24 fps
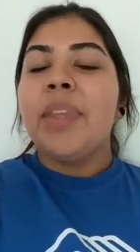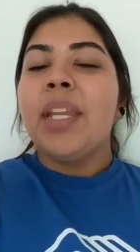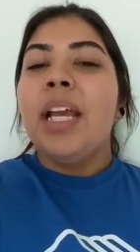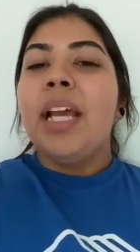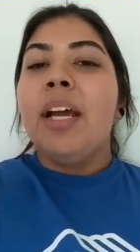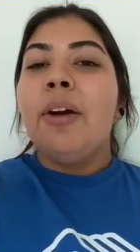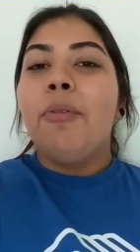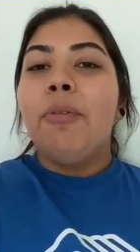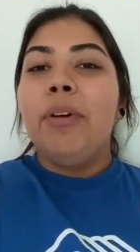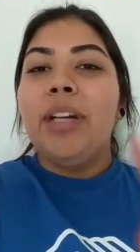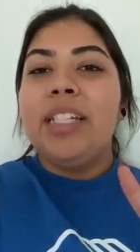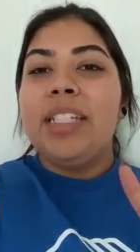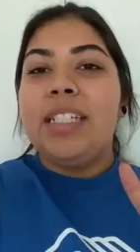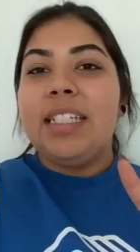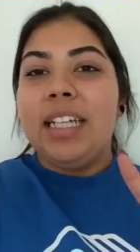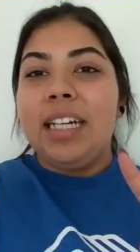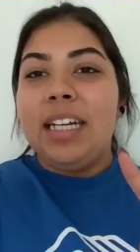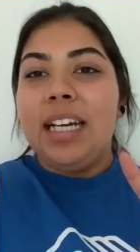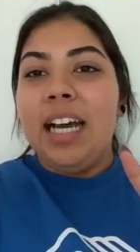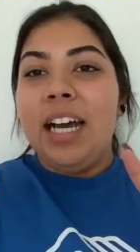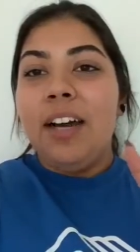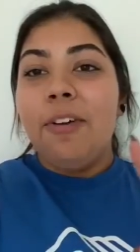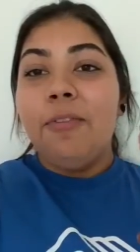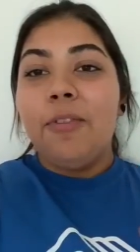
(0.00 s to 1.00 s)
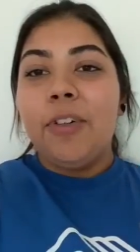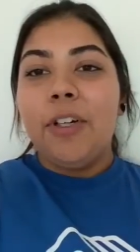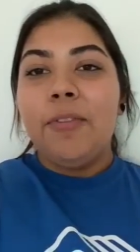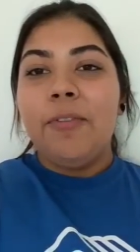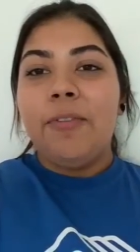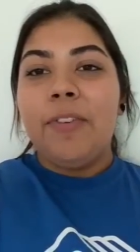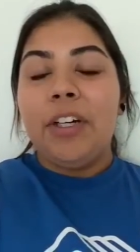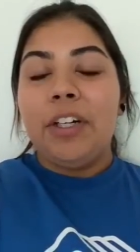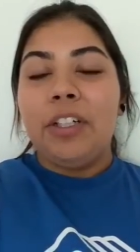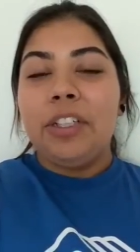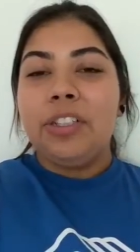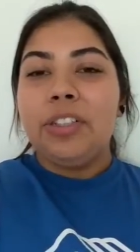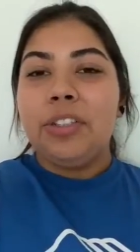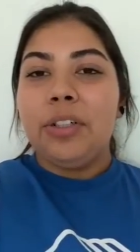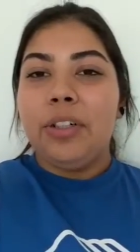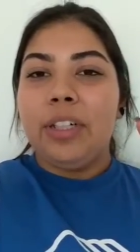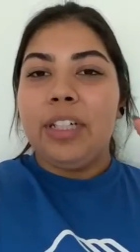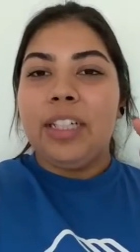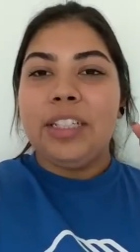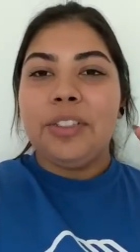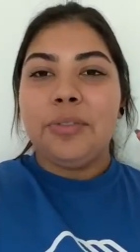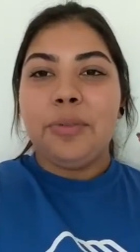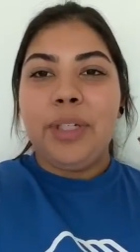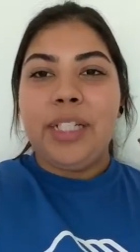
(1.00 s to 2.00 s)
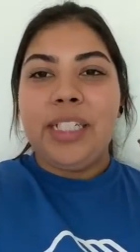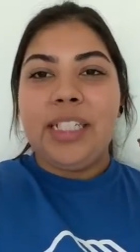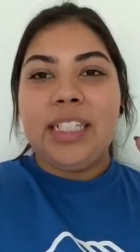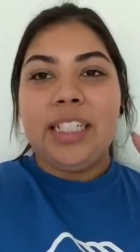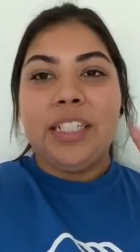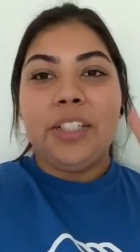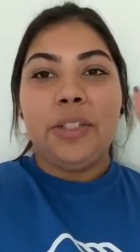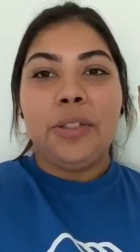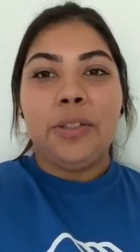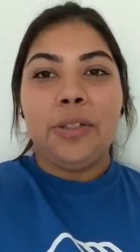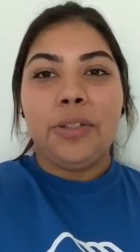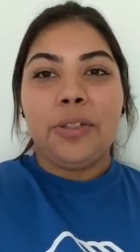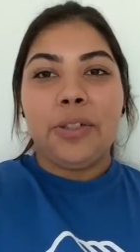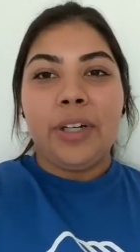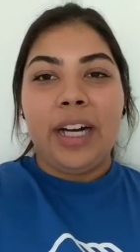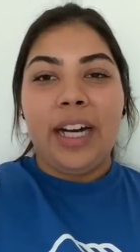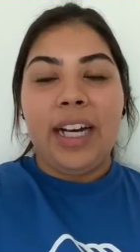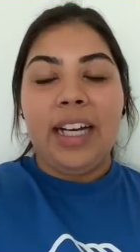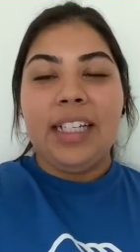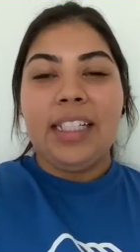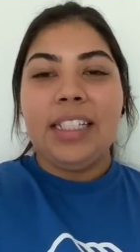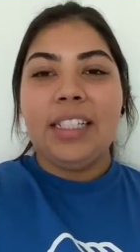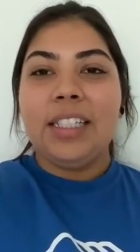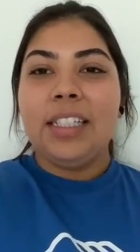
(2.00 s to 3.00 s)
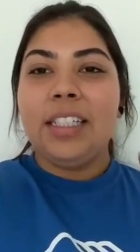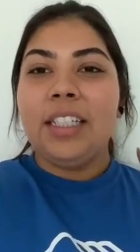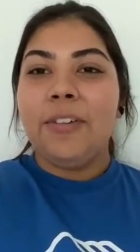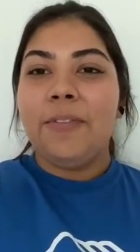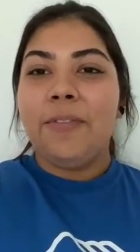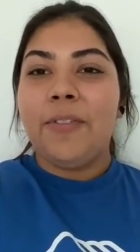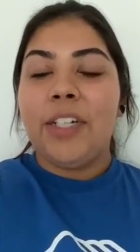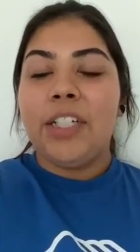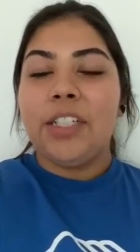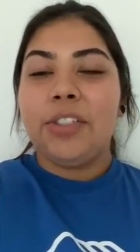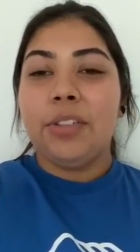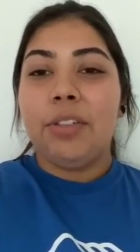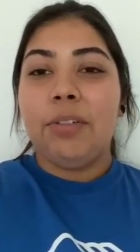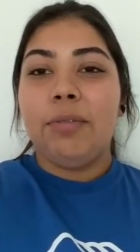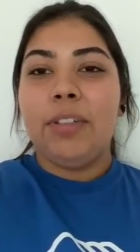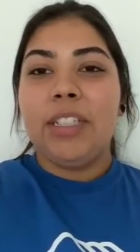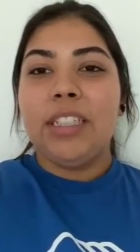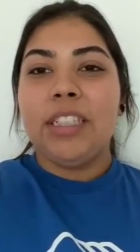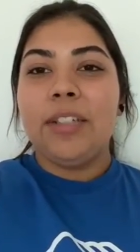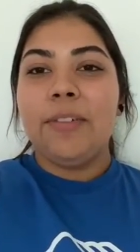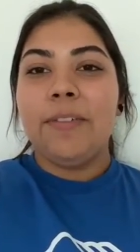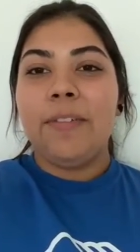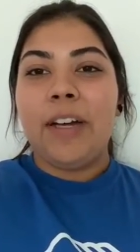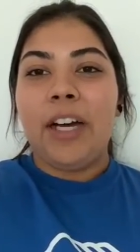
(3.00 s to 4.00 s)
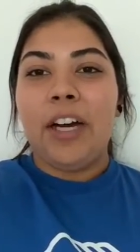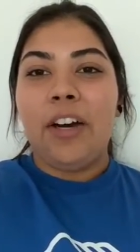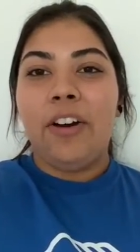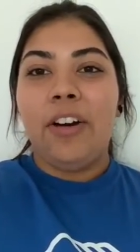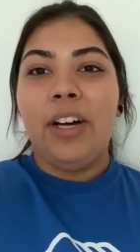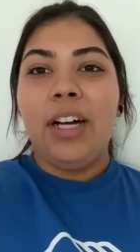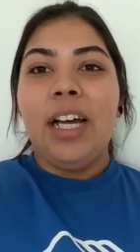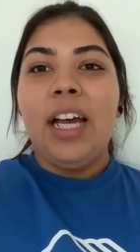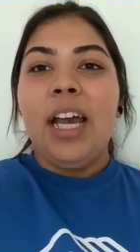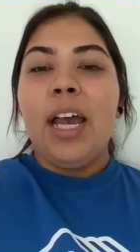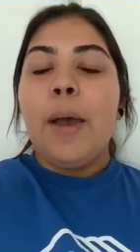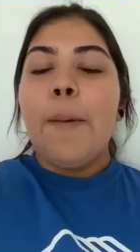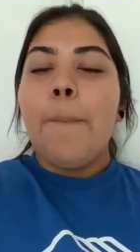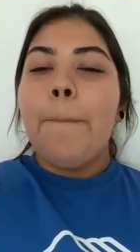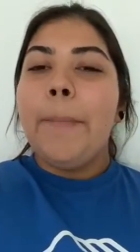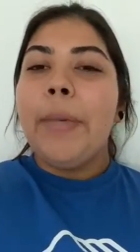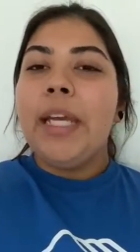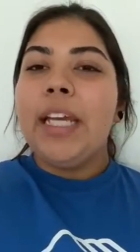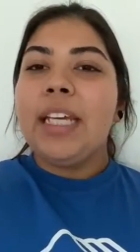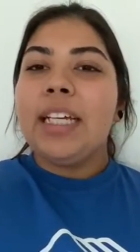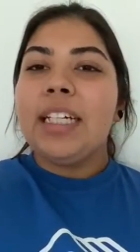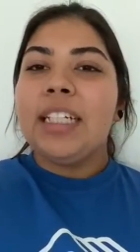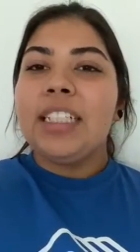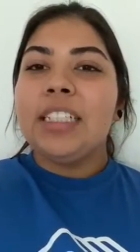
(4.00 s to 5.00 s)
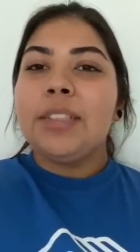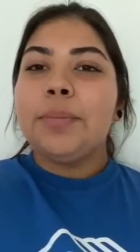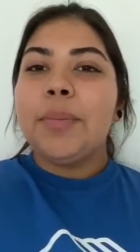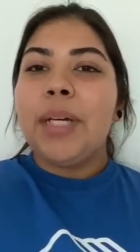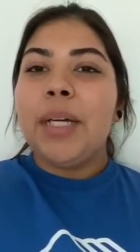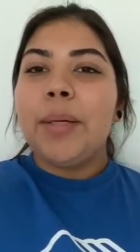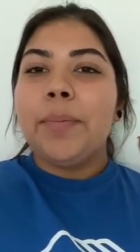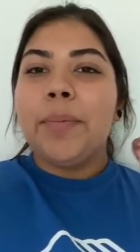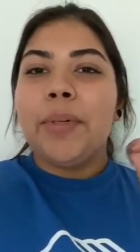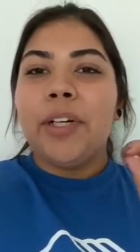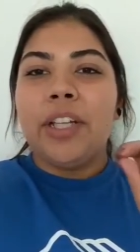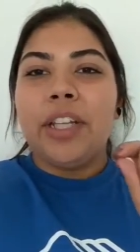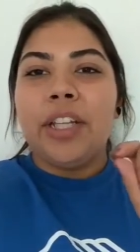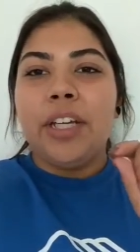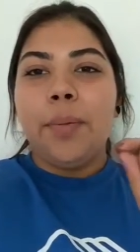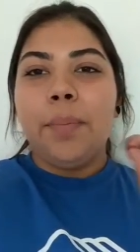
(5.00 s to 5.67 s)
we did have one fail so because we did two tries the first one was a fail because my brother